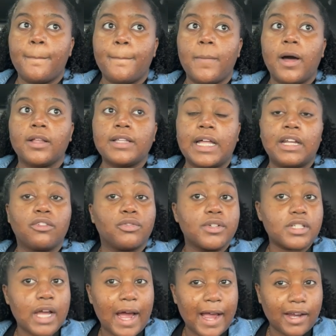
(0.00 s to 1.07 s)
a lot of
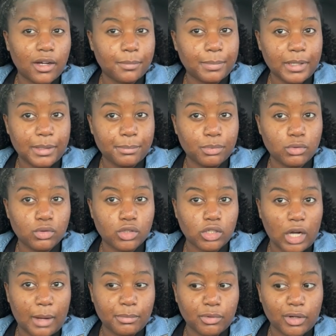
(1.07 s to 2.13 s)
retired people
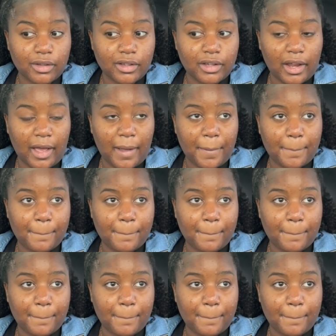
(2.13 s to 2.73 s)
shop during the day.